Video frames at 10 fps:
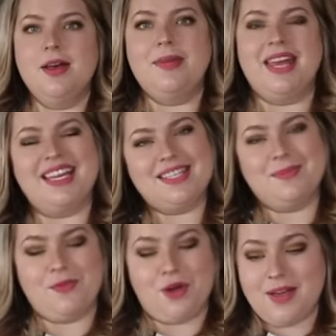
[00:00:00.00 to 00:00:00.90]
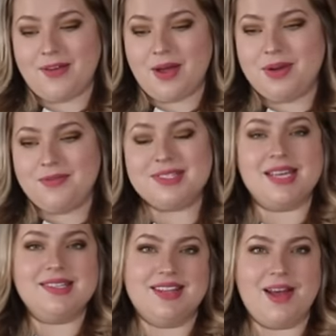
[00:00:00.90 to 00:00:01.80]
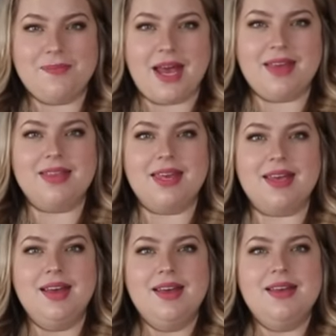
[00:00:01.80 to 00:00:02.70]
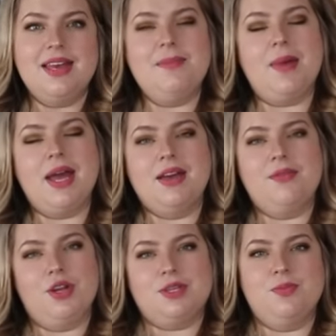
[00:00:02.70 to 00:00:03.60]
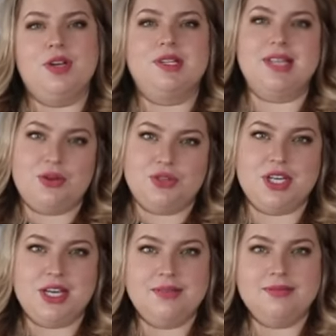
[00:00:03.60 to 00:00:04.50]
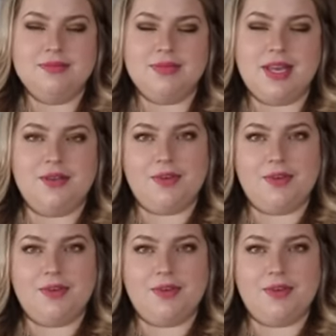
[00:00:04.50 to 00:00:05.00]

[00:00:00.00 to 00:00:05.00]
But like I said before, if I would have sized up, I think it might have looked more slouchy and